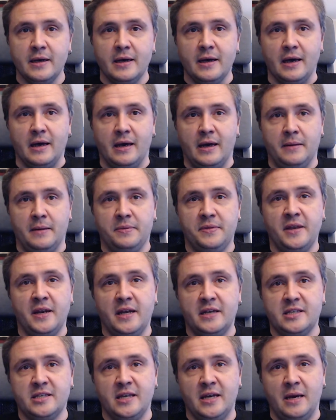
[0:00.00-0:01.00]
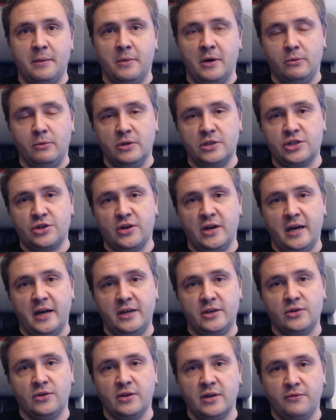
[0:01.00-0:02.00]
And the next time I will try
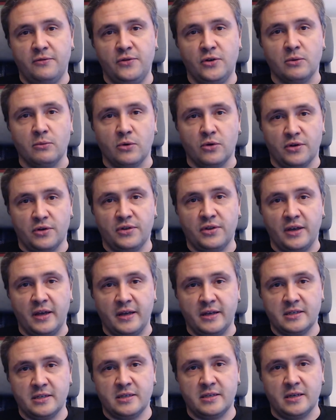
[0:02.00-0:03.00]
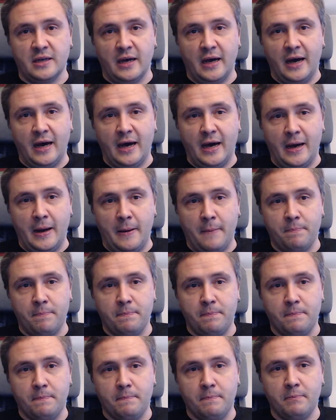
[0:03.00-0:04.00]
doing a few more things, um,
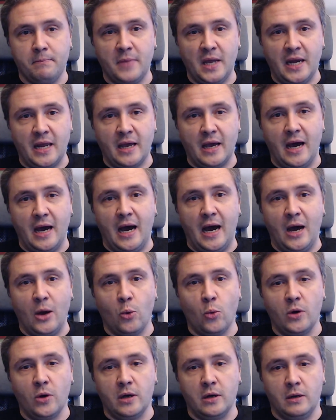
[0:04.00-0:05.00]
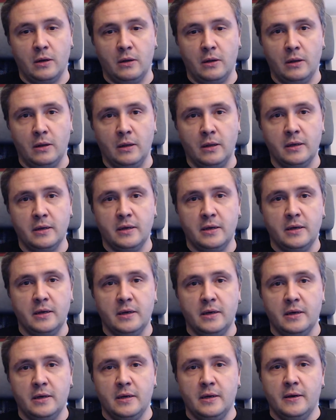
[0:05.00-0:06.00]
meaning I will
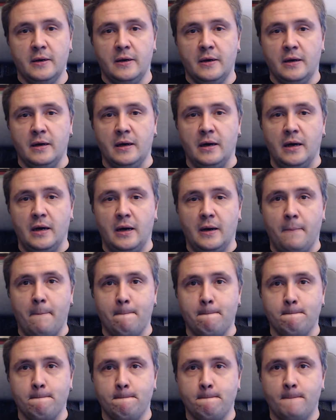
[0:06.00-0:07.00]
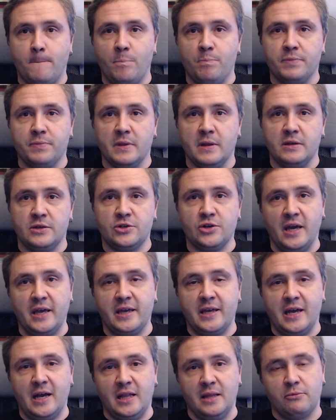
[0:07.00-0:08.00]
um, try
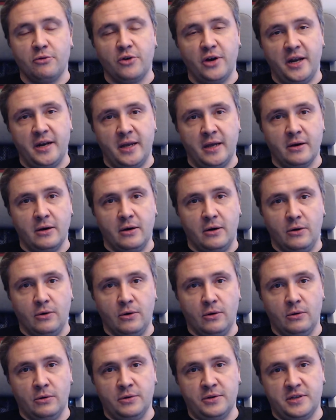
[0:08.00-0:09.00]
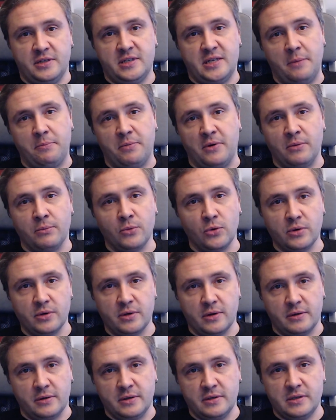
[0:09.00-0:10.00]
calibrating all the stepper
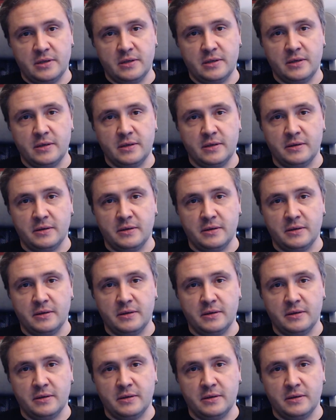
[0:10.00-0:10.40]
motors.